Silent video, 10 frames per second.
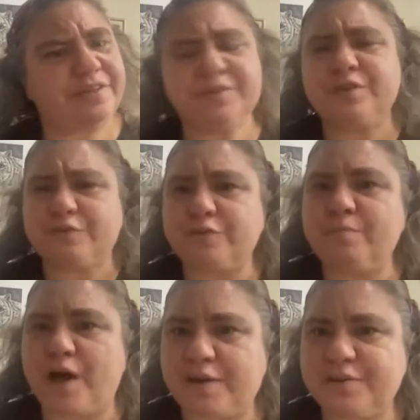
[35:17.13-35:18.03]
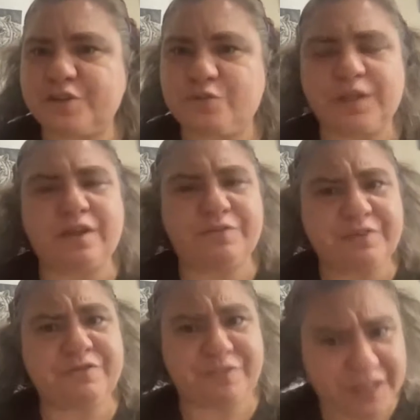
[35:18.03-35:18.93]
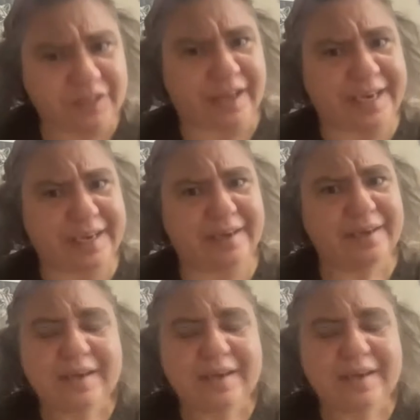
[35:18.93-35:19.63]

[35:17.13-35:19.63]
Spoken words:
There's different models of what love can feel like.